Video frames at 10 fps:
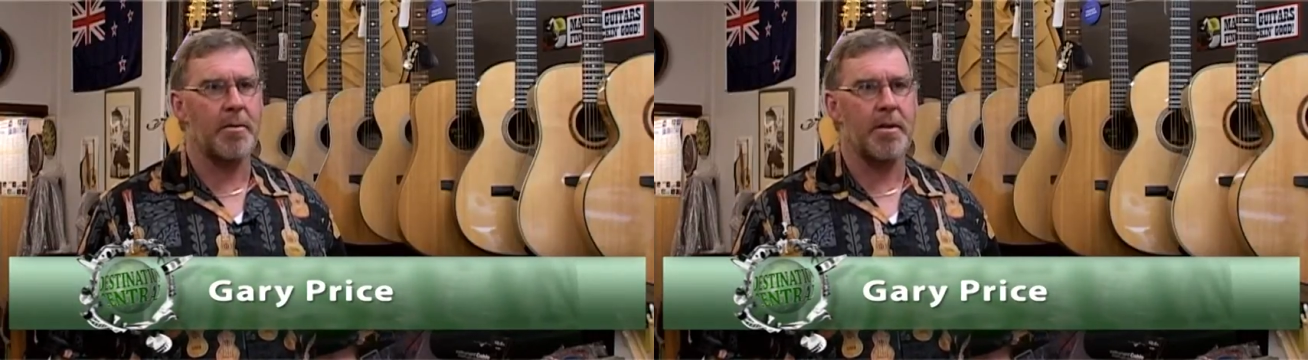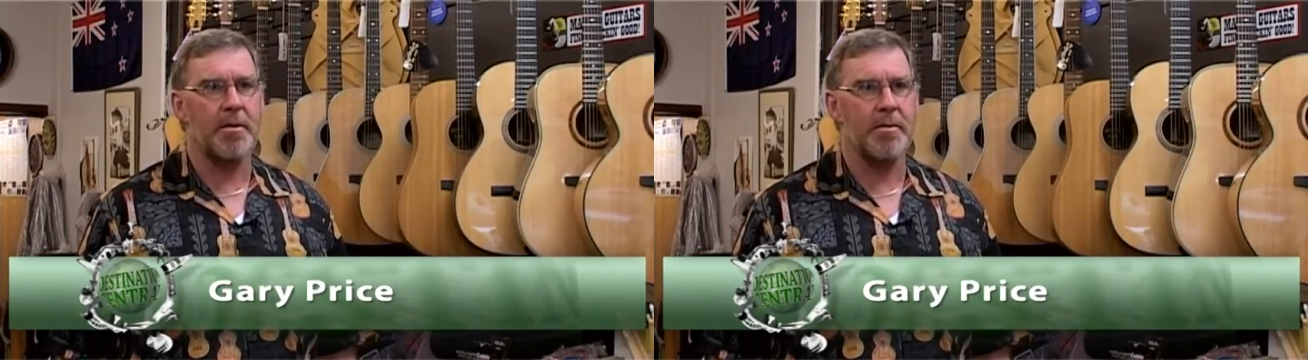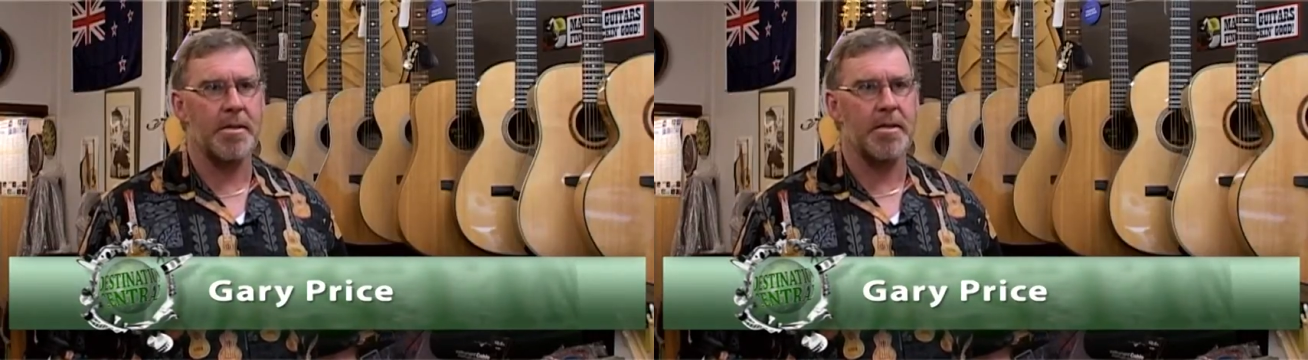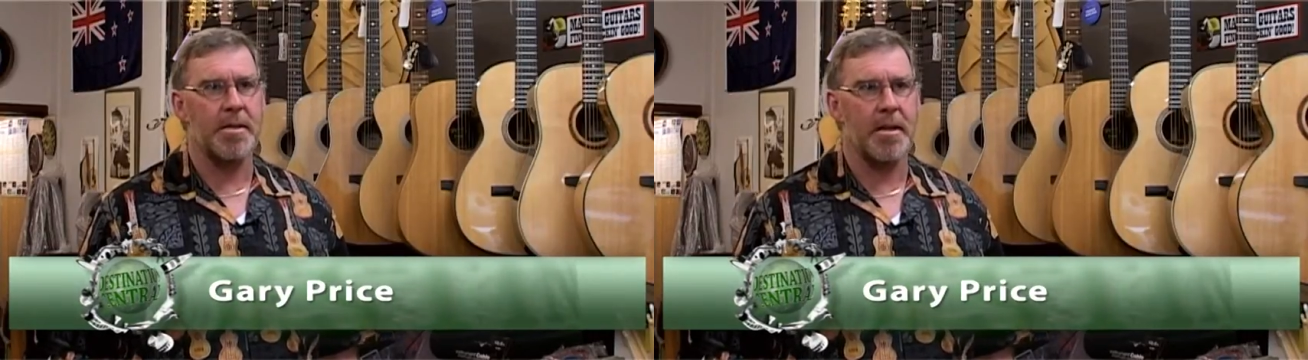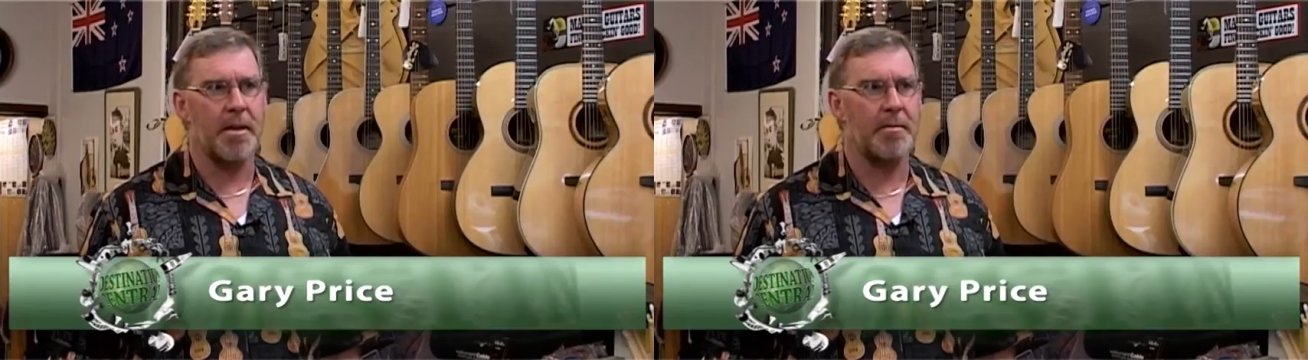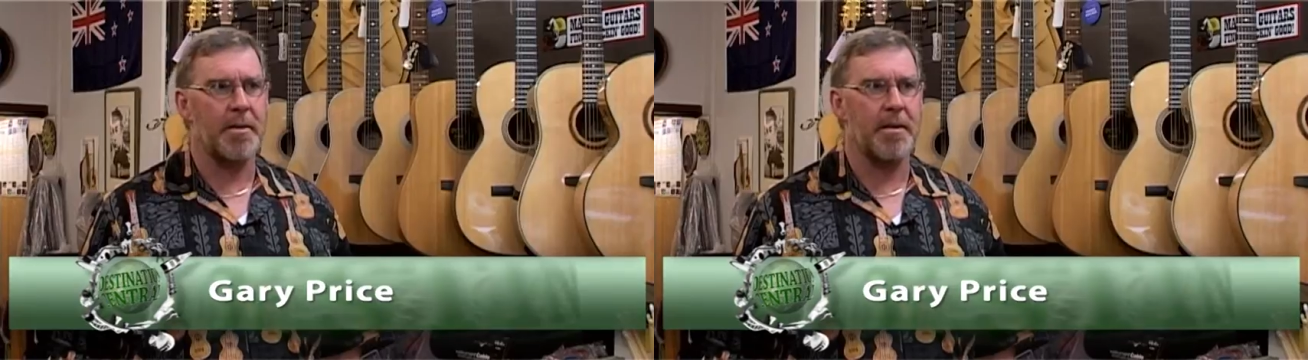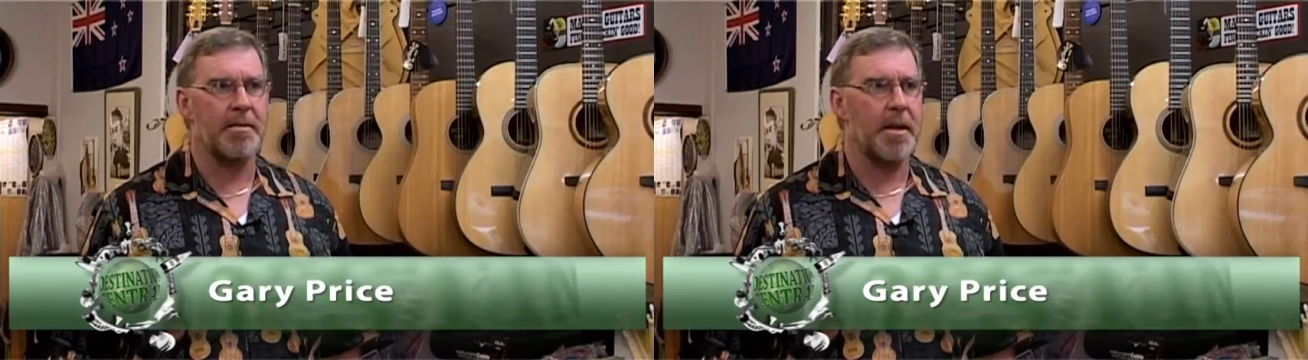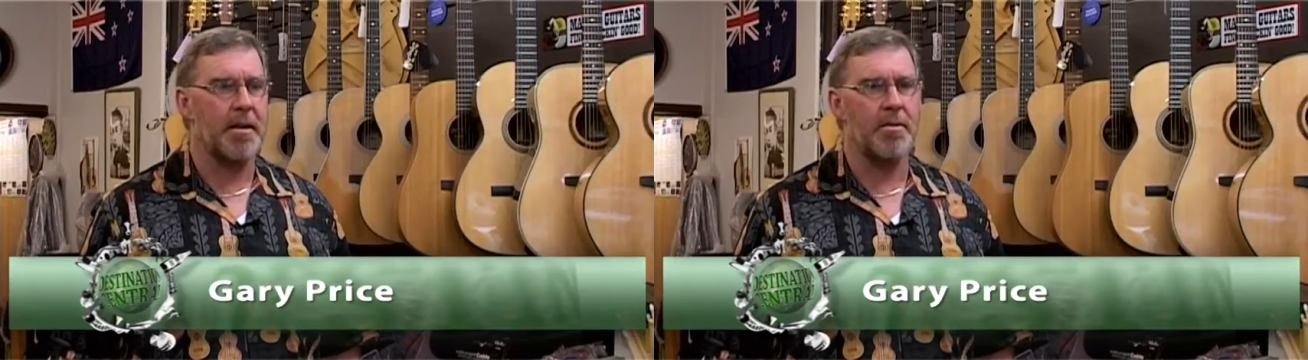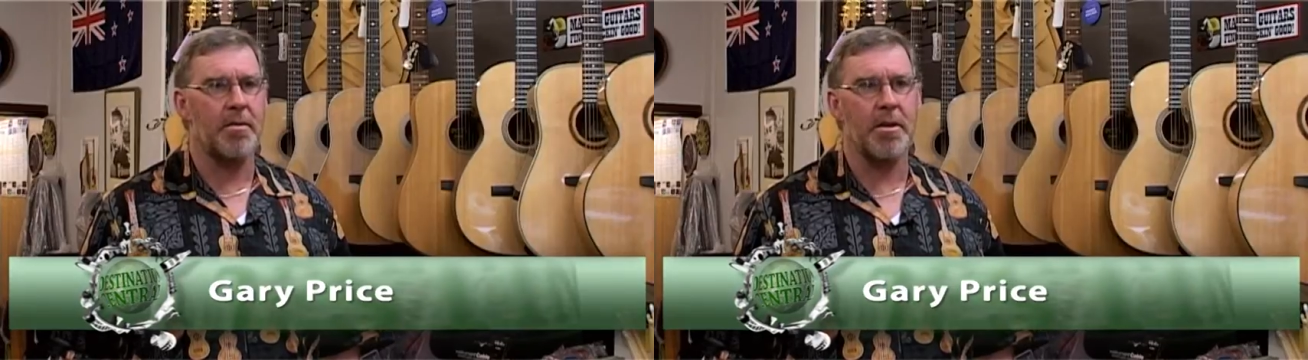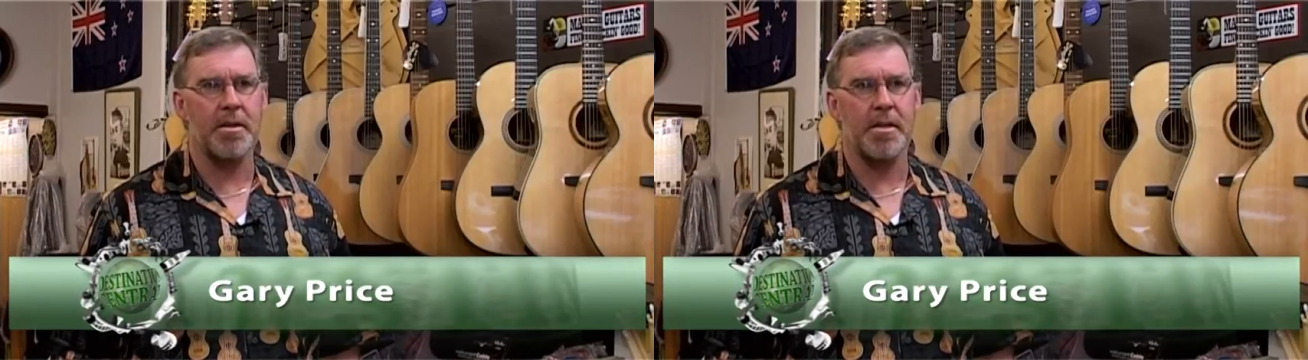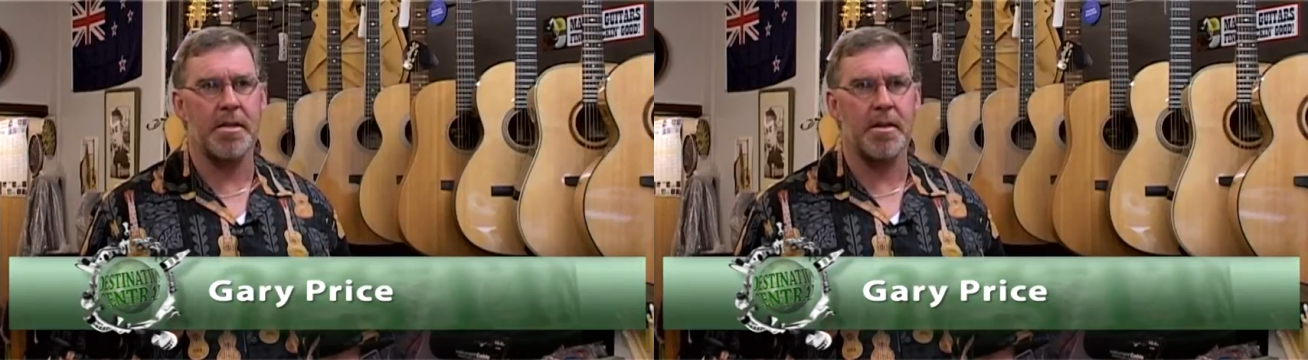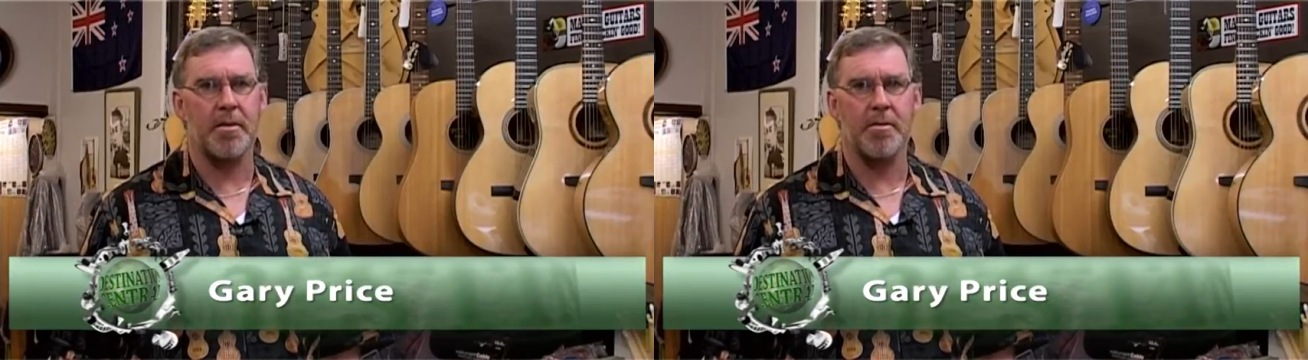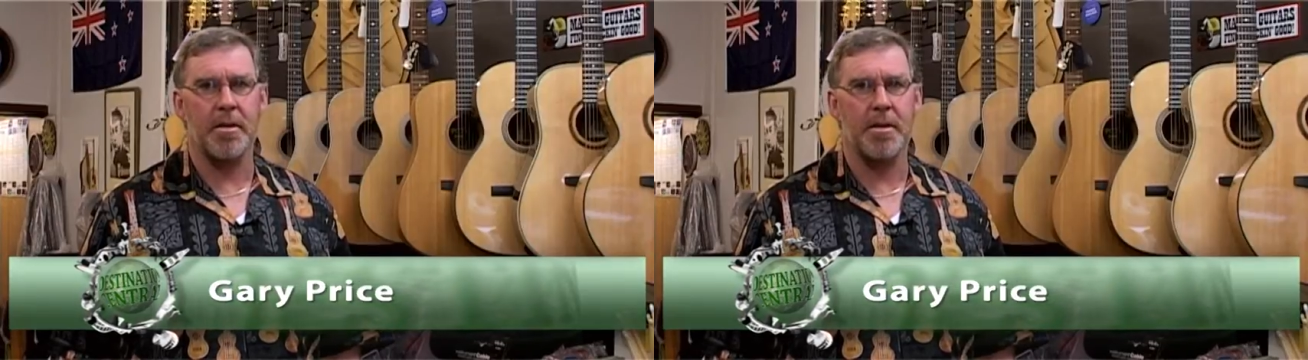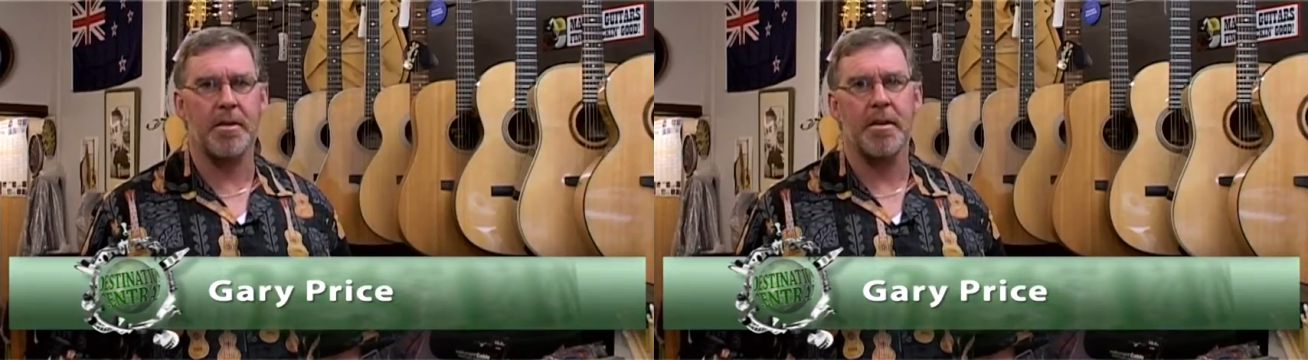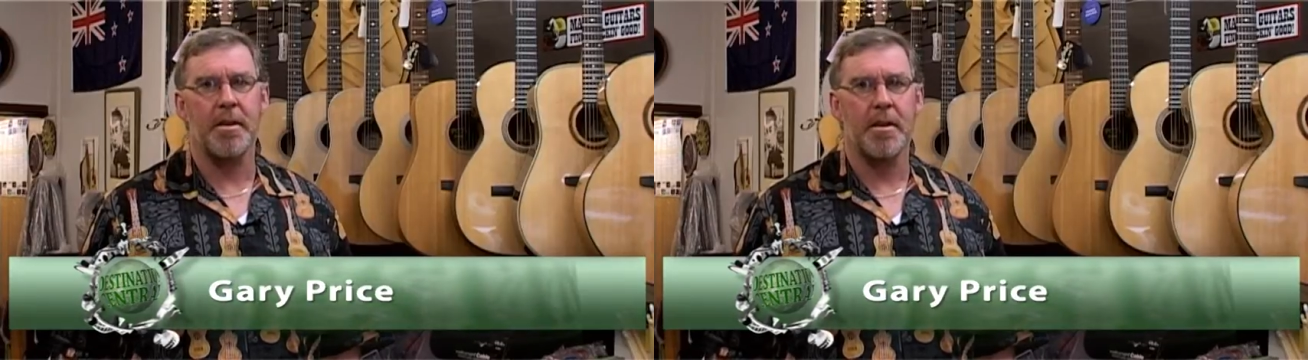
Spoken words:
when I was about 8 or 9 years old, and